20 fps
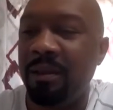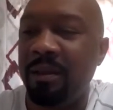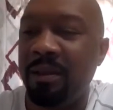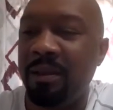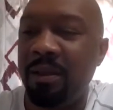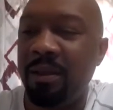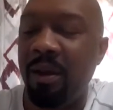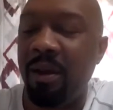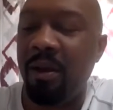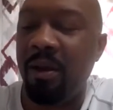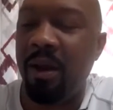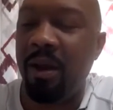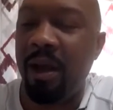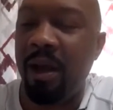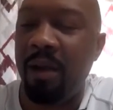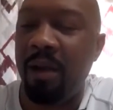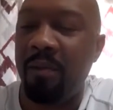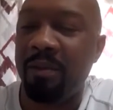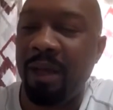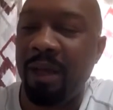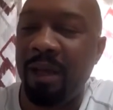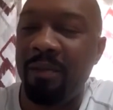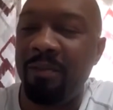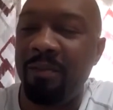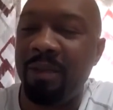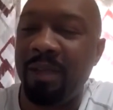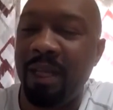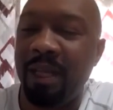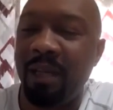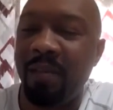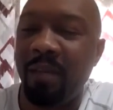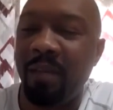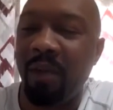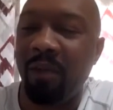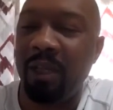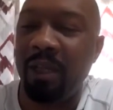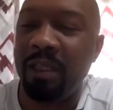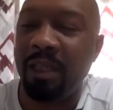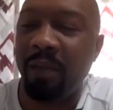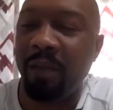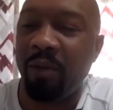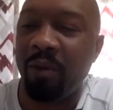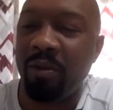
just to give people something else to to